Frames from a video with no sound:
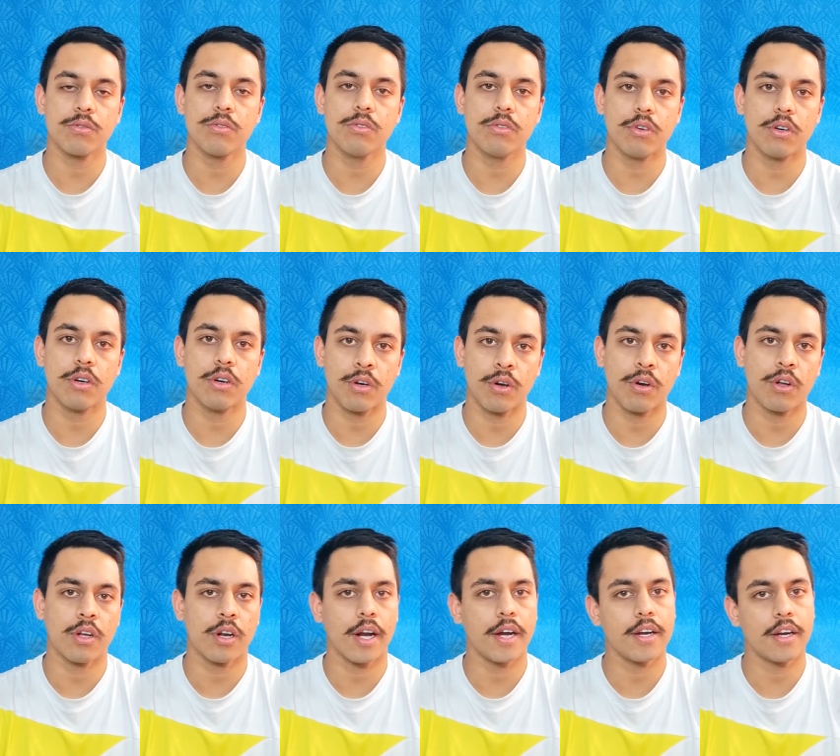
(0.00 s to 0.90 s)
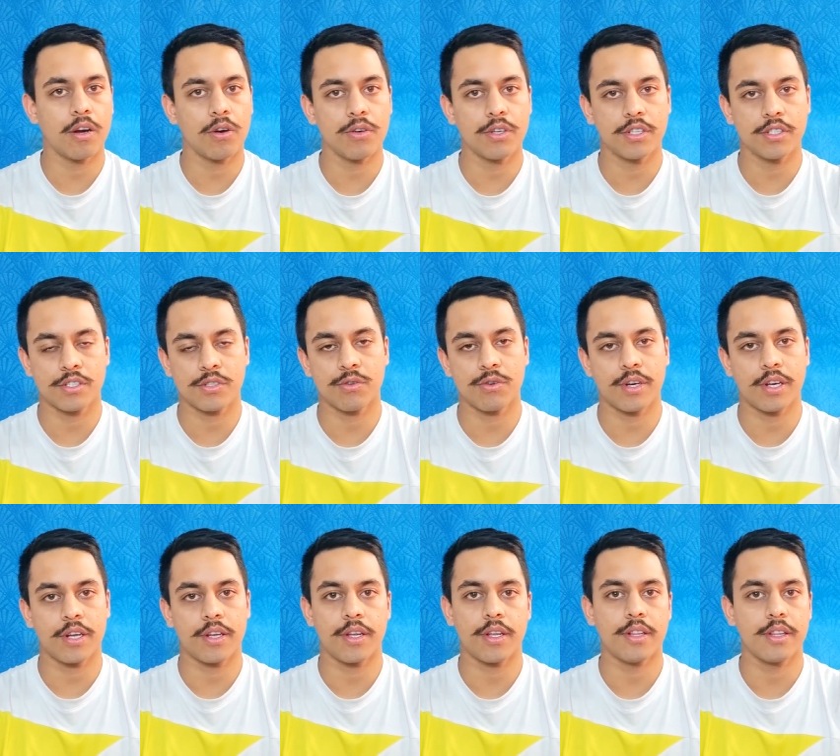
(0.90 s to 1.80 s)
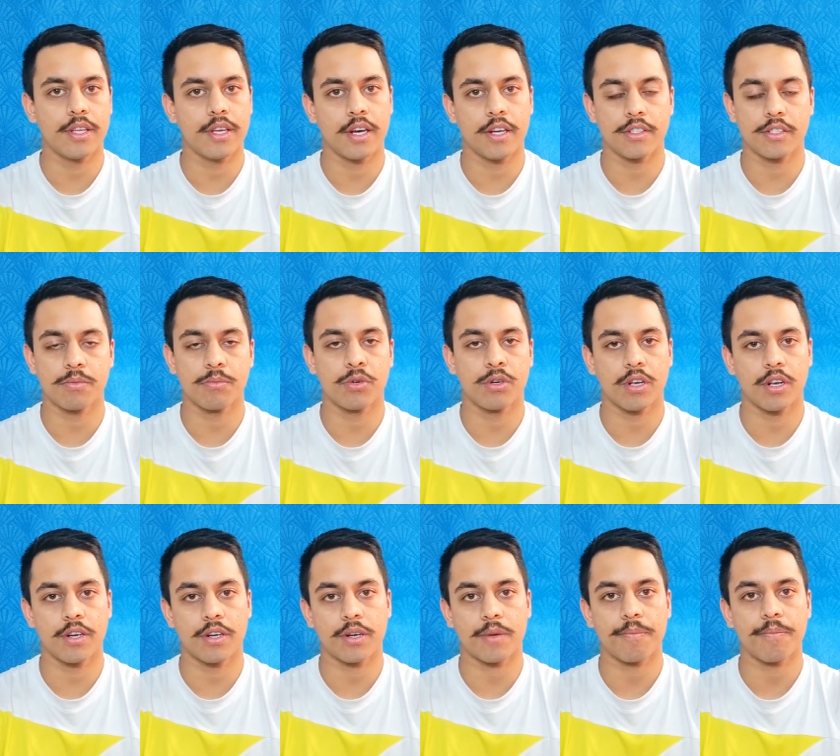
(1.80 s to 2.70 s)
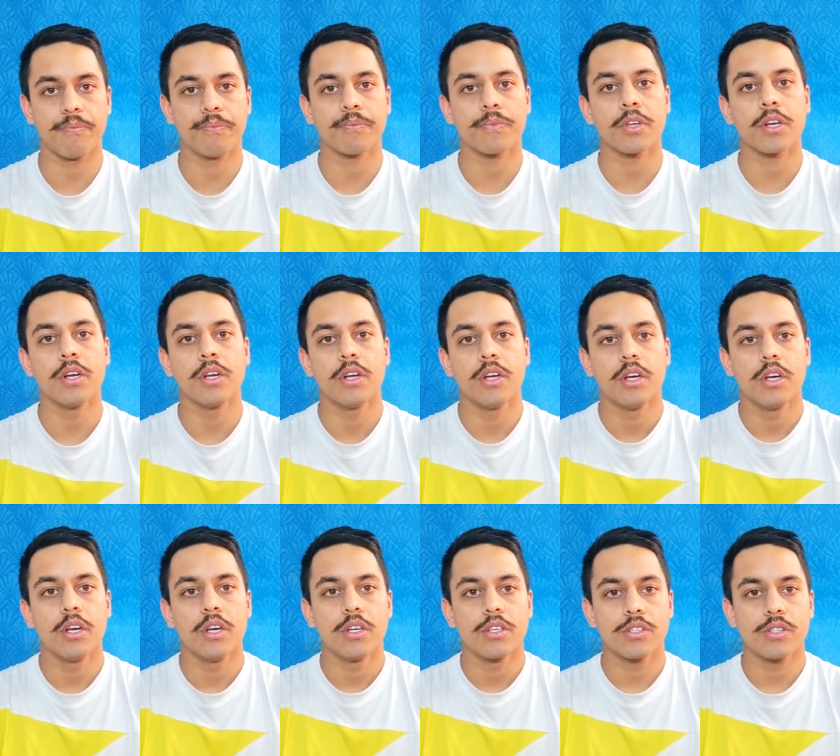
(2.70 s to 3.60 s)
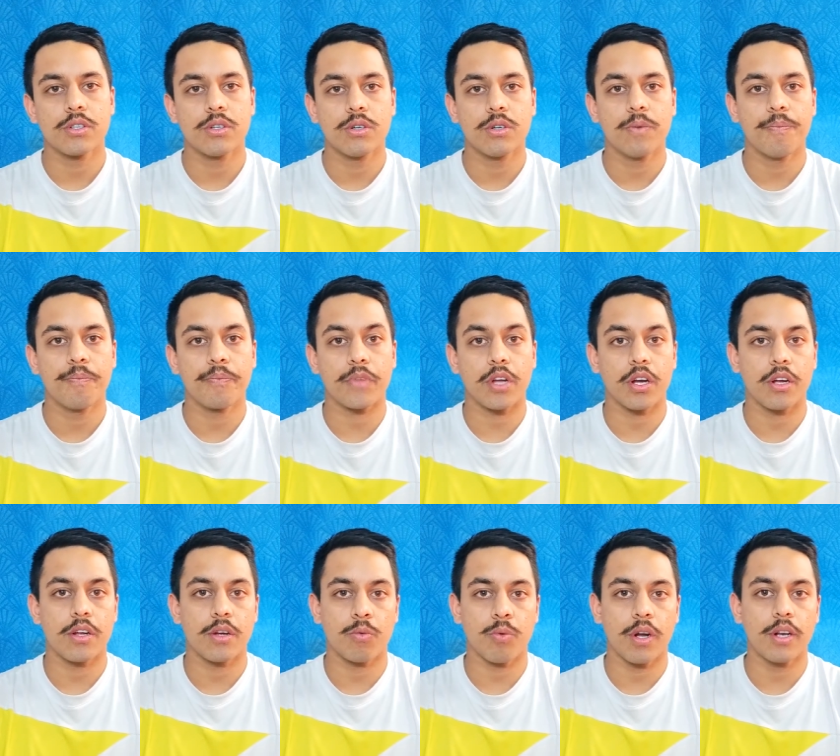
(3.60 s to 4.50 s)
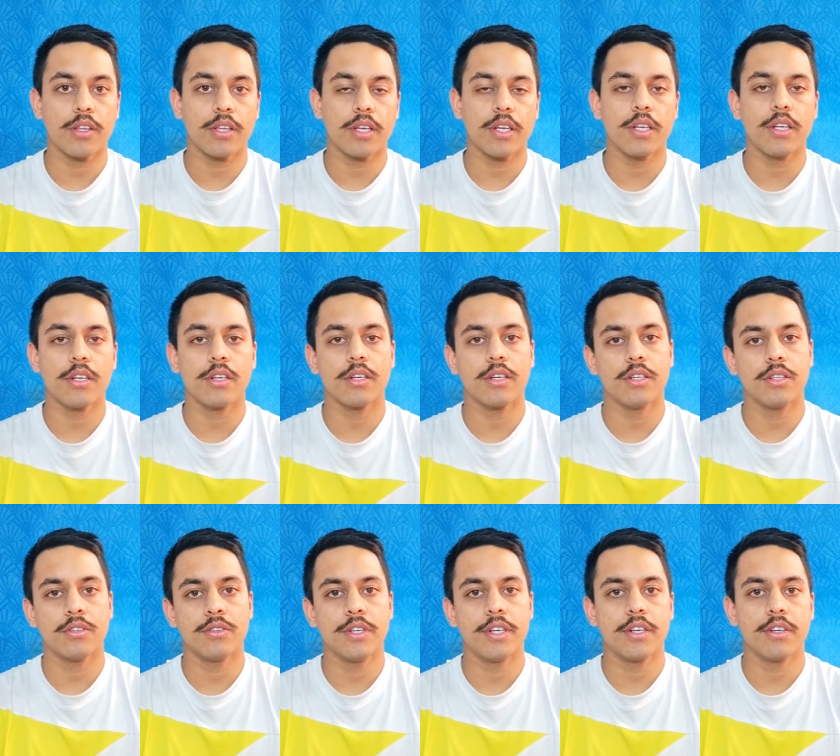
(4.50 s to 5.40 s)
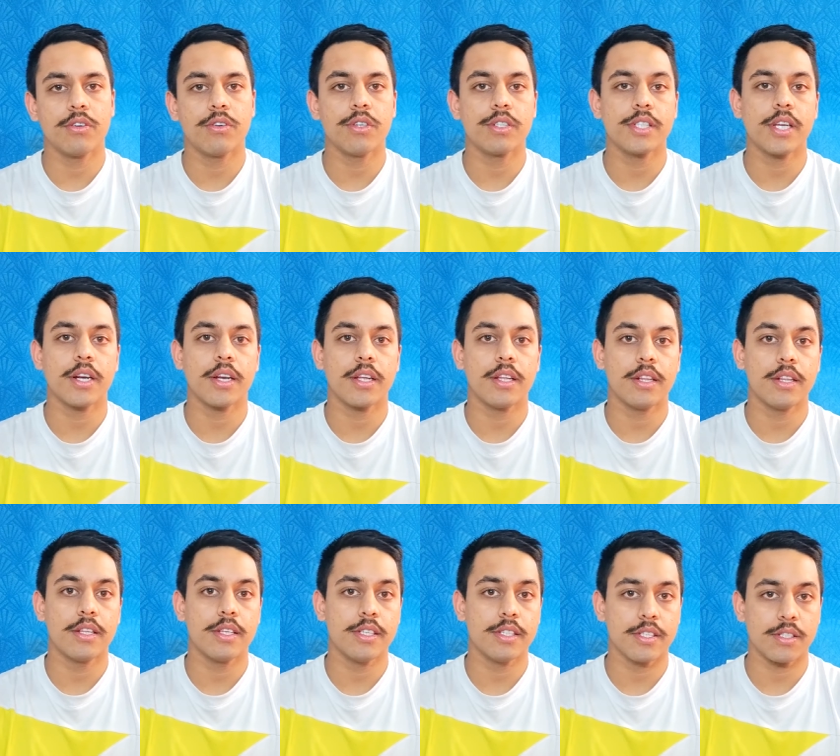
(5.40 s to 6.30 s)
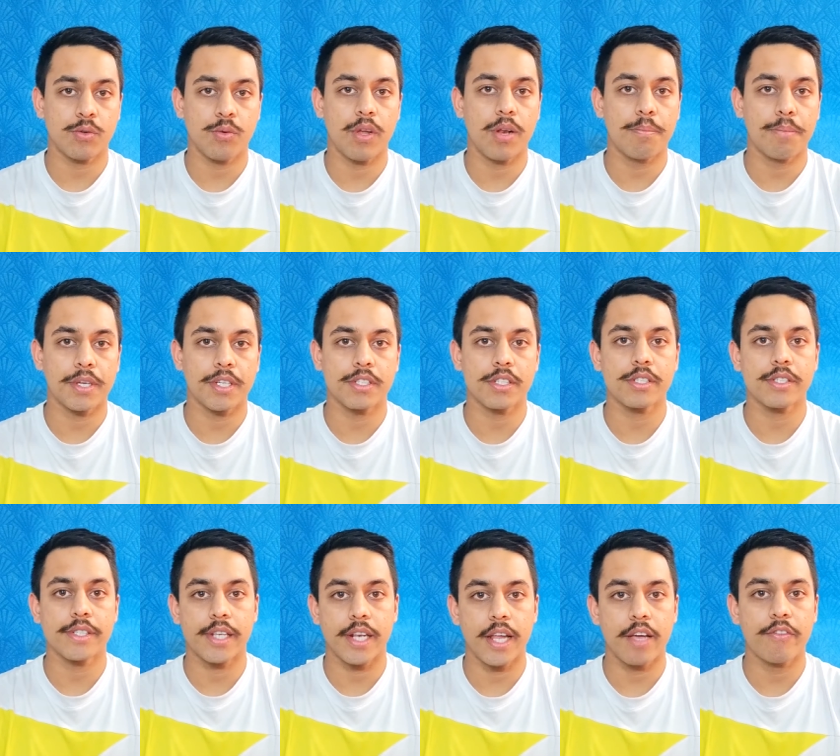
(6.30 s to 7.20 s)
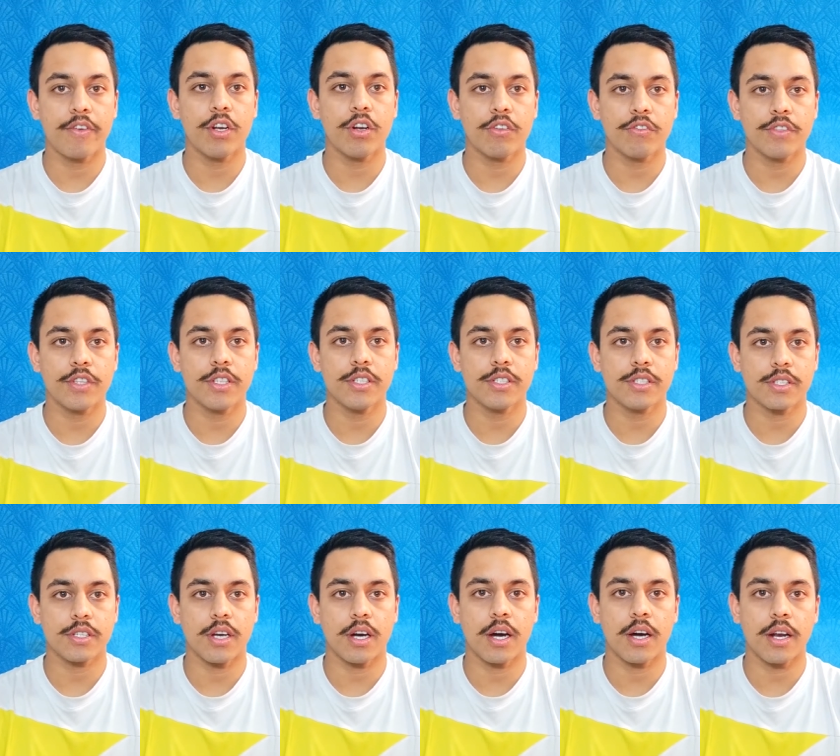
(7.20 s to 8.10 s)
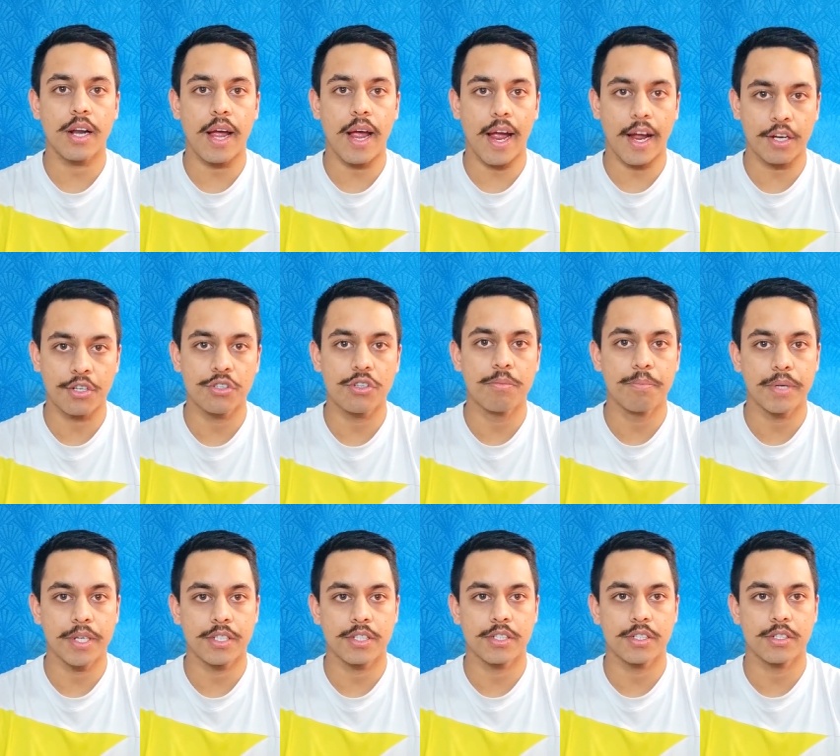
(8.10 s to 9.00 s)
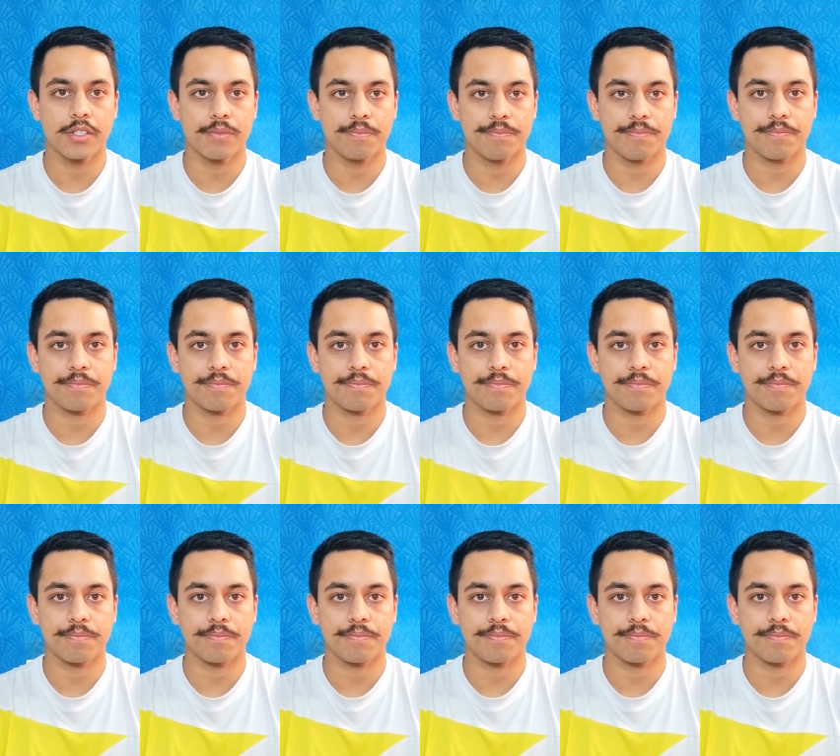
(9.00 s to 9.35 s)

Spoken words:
to write down your story in the answer booklet. So one thing you need to know is that in these 12 pictures, 11 of these are actual pictures.